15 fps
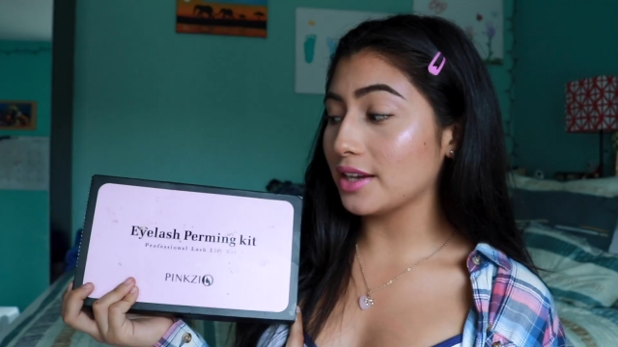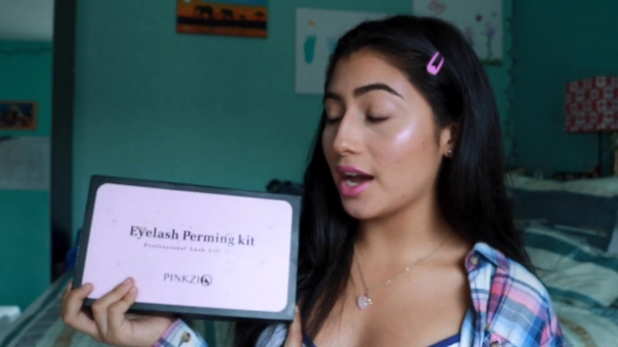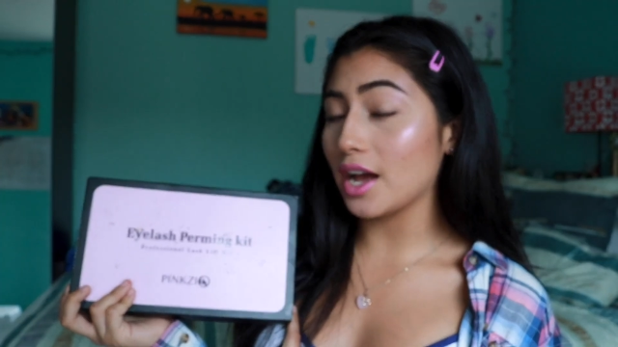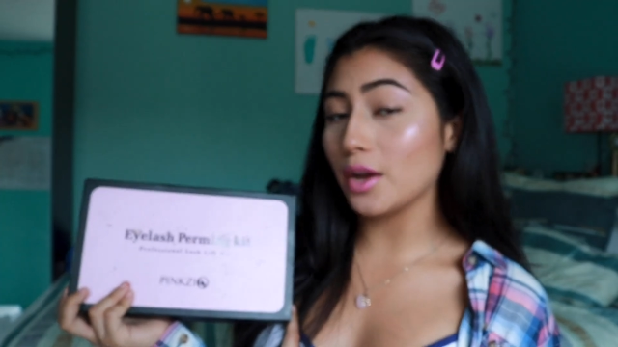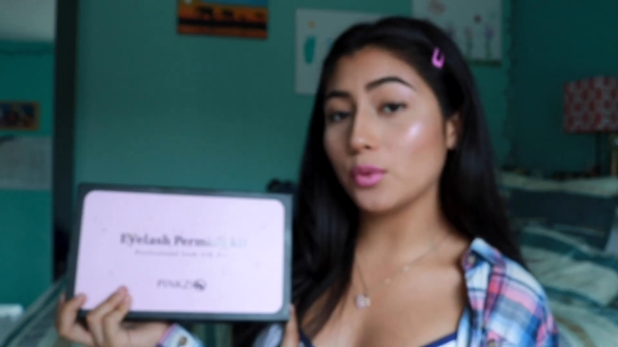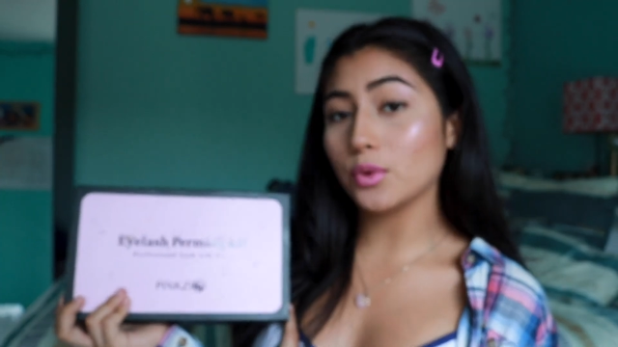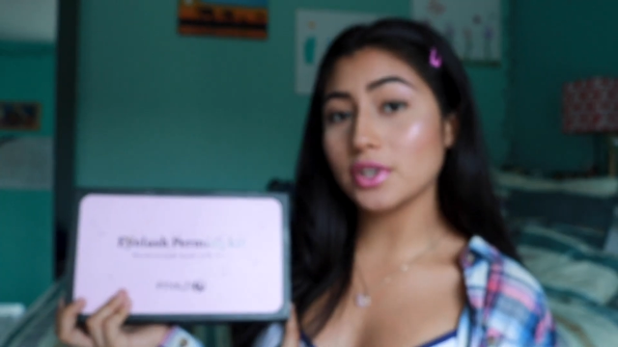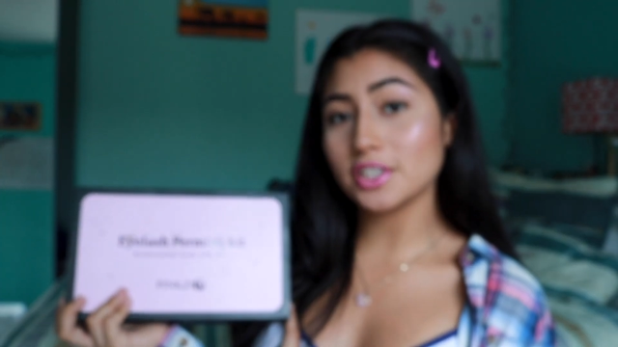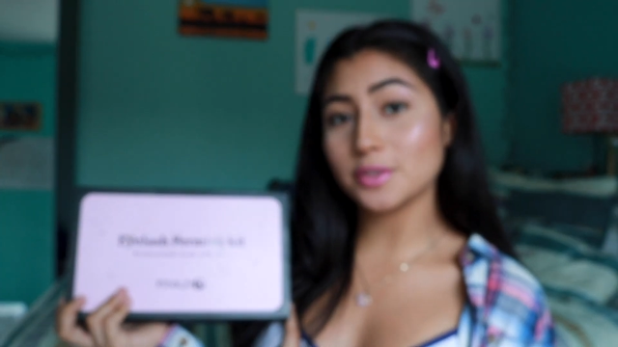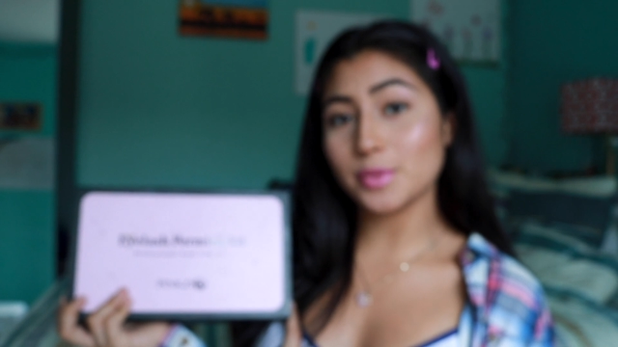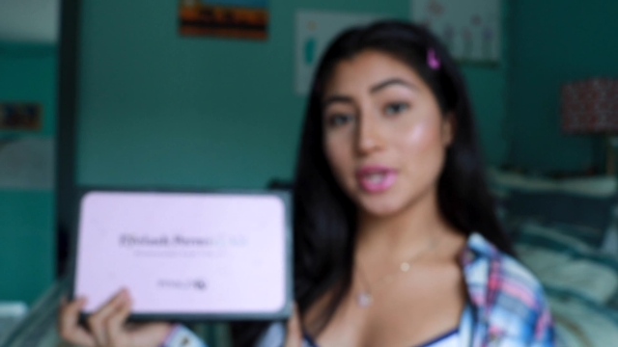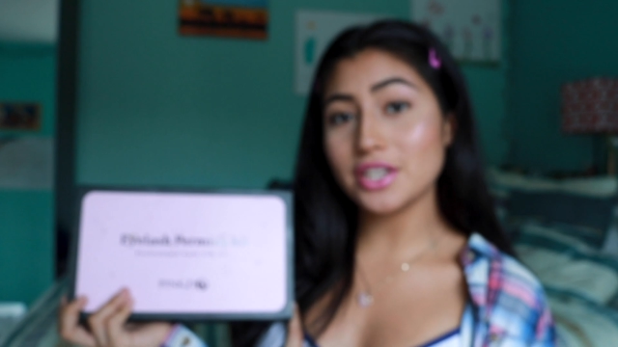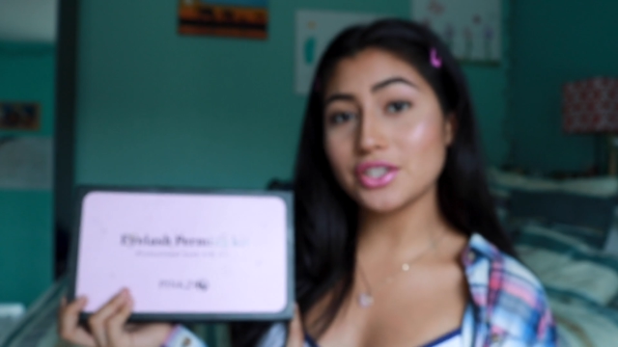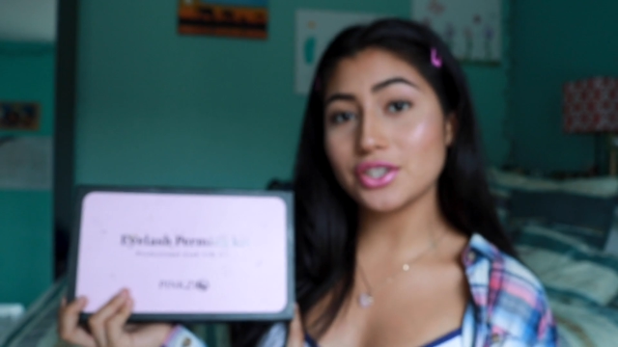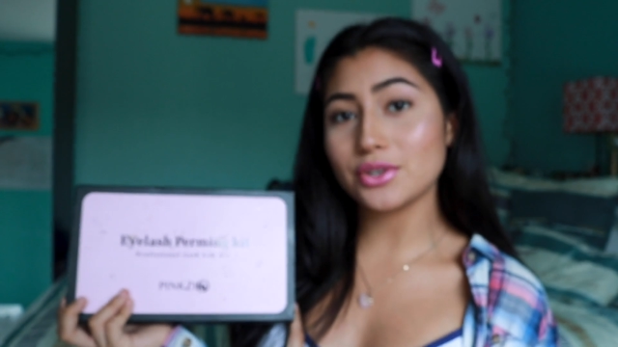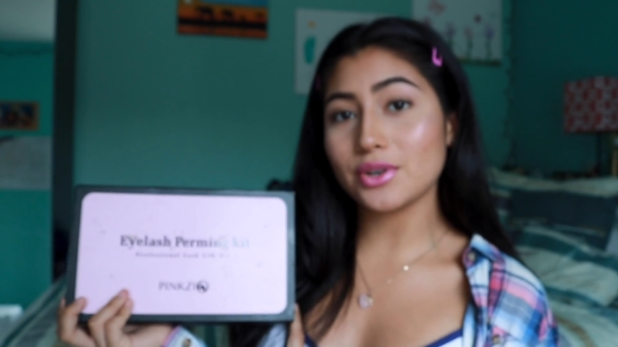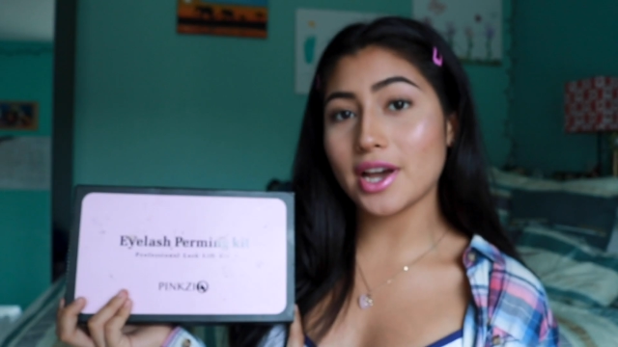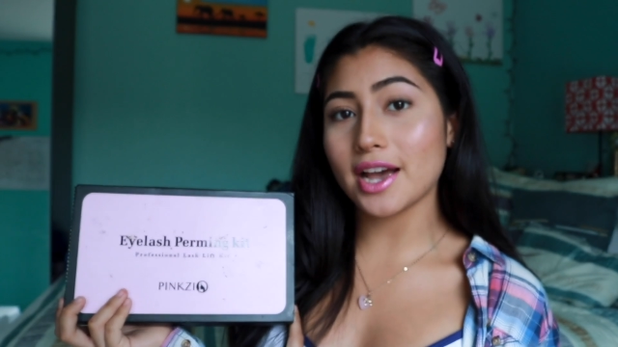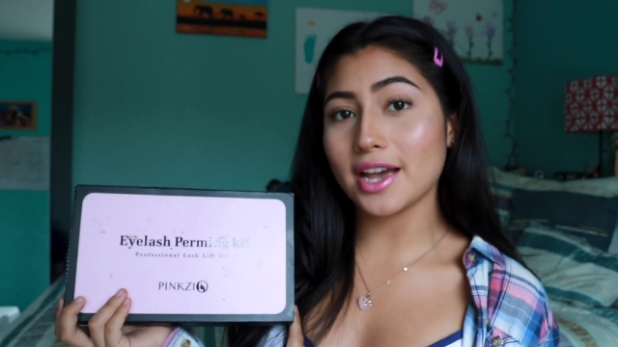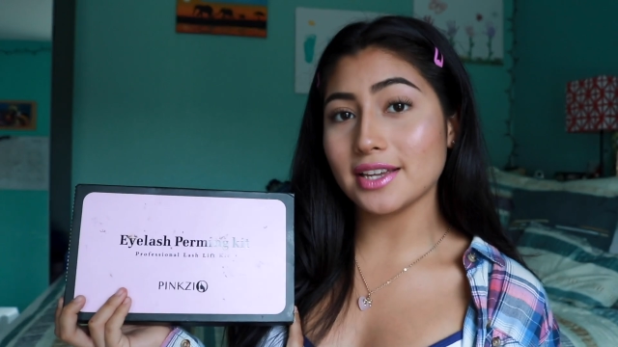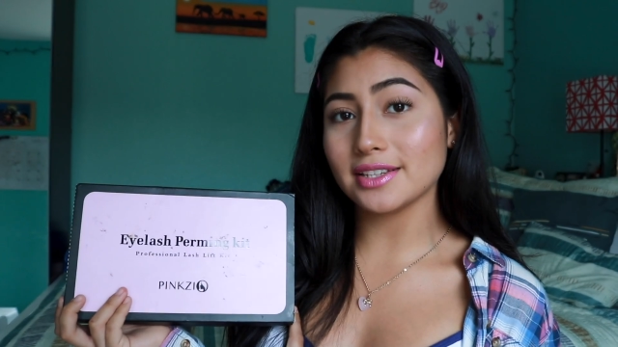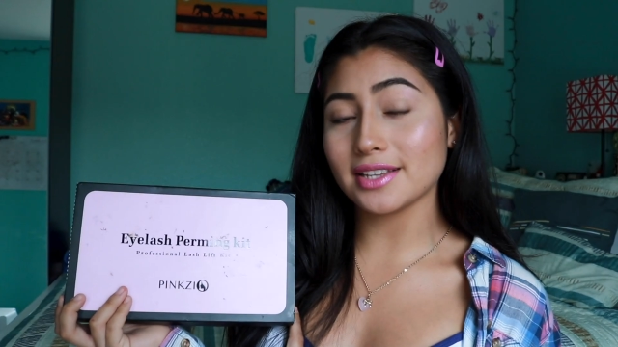I will explain to you
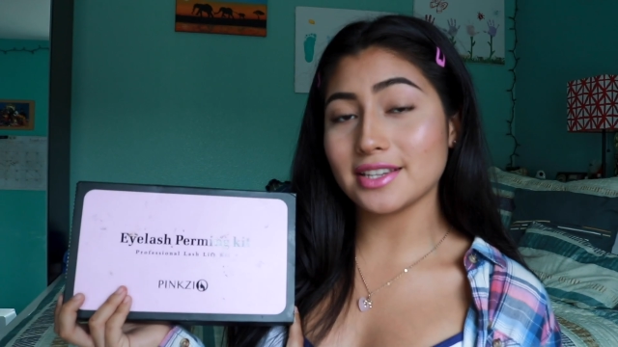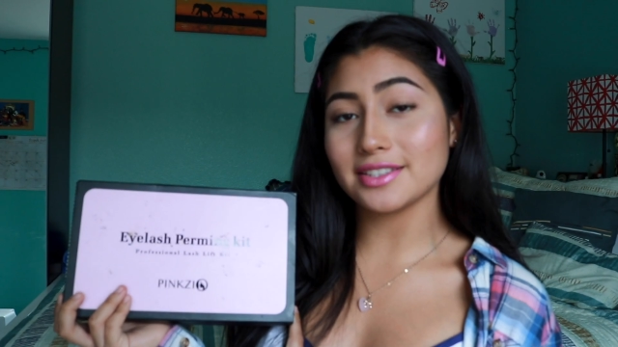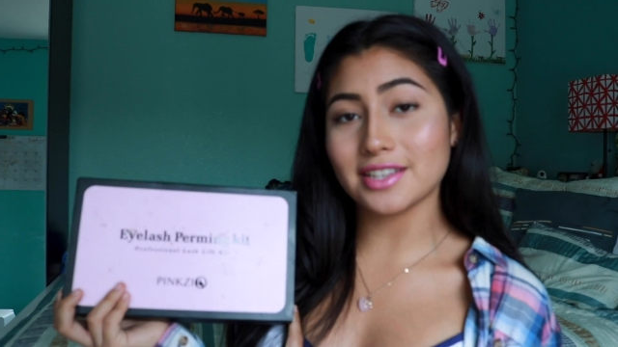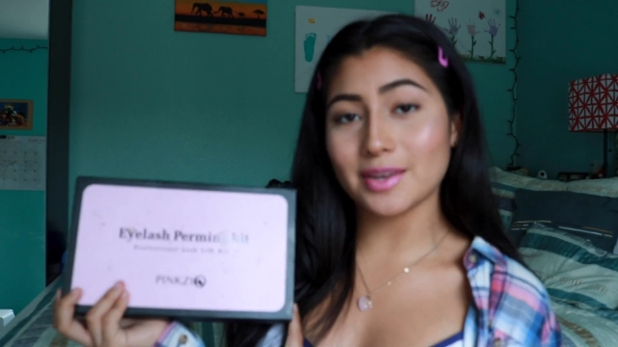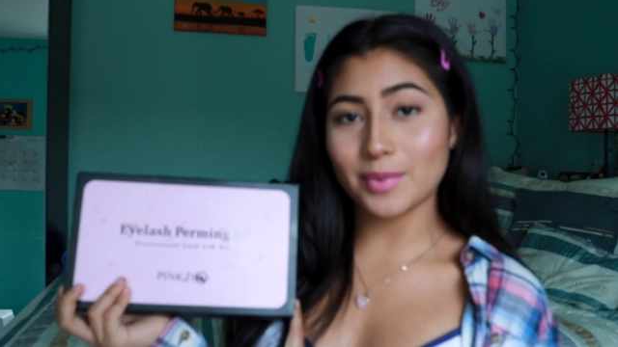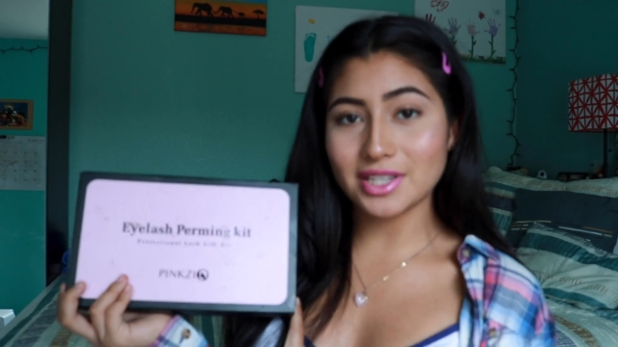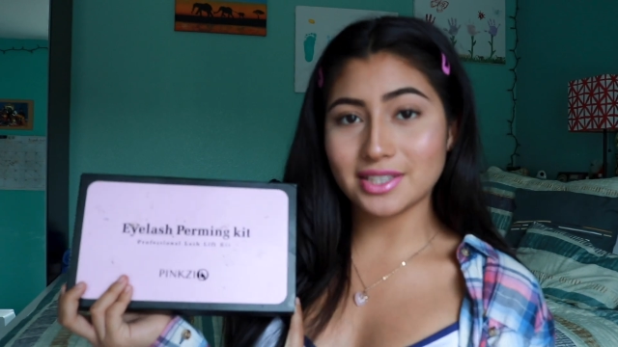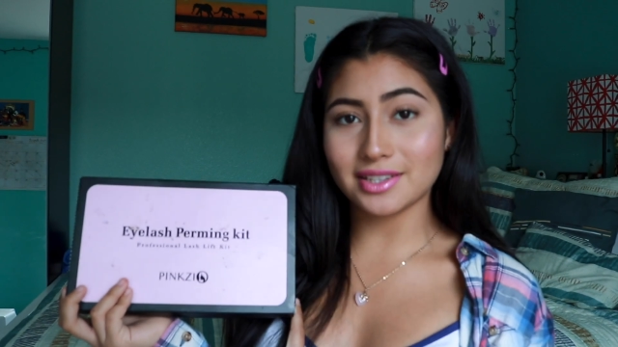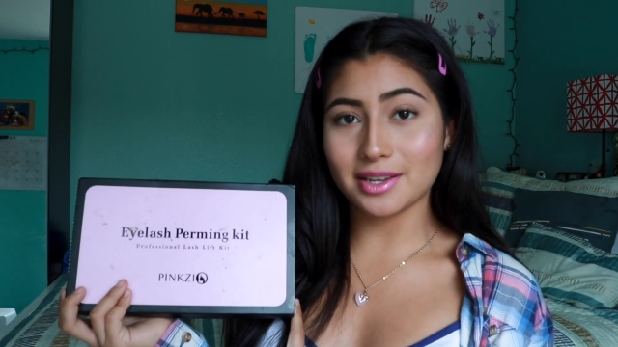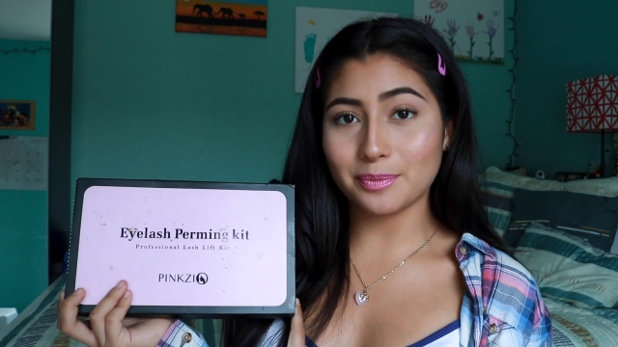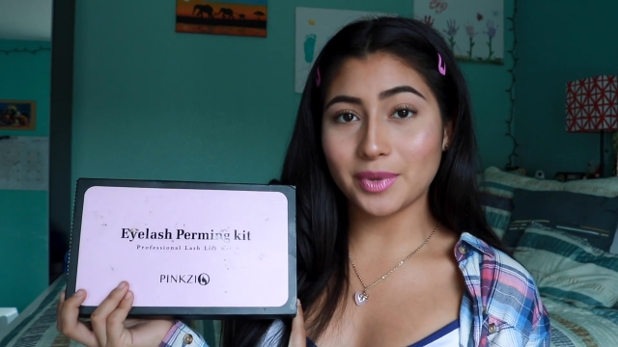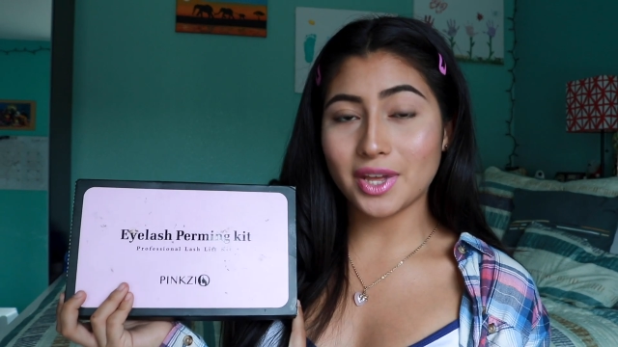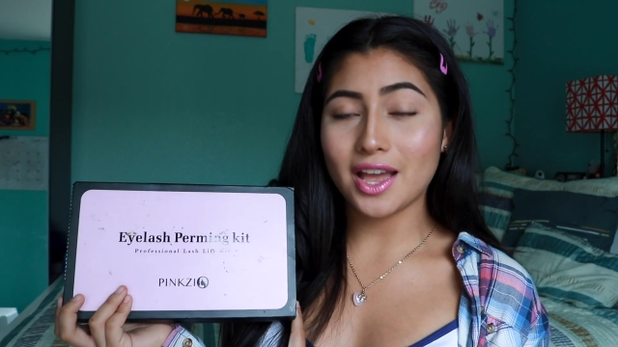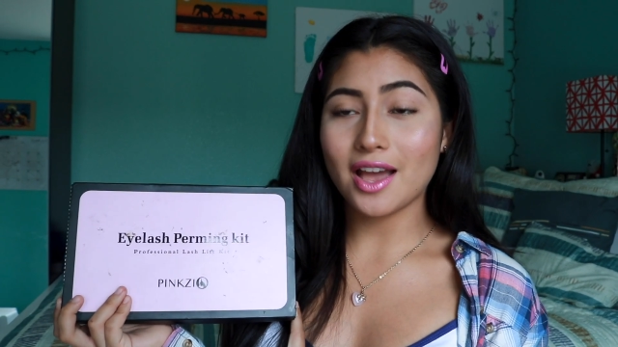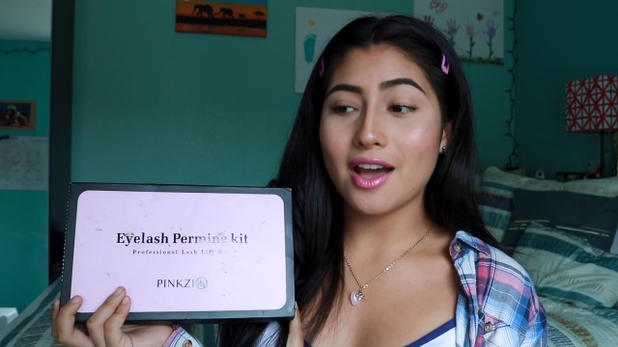guys a step-by-step